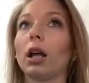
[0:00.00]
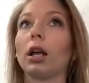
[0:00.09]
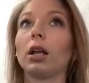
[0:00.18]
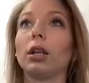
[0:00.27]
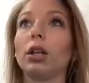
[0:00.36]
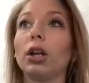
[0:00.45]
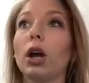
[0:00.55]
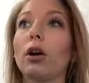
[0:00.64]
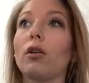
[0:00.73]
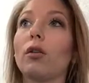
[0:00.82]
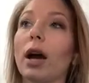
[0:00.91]
You
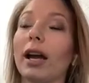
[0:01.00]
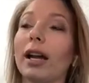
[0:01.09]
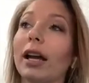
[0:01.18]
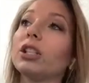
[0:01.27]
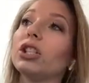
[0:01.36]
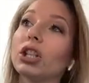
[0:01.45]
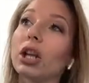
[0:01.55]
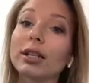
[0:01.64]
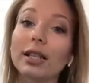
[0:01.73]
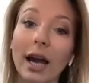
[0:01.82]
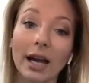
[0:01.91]
know, and I
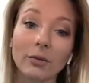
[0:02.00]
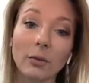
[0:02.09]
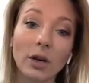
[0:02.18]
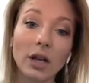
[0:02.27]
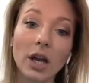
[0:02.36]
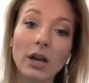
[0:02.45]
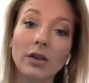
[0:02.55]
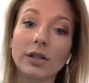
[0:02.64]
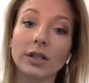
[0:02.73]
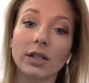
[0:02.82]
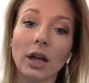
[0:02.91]
just had one of
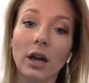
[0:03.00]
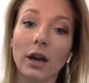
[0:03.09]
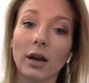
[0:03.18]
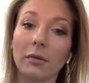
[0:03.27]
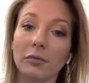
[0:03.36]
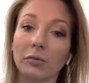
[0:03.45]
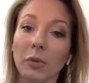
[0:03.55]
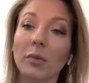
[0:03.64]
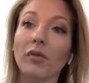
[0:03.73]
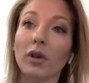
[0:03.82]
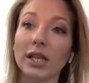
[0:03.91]
those right
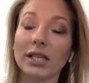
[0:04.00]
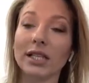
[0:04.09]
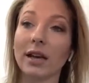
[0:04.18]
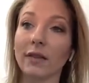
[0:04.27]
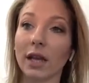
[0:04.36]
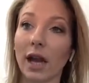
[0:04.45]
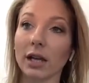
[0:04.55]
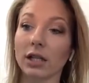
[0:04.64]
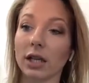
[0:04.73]
before Thanksgiving, actually.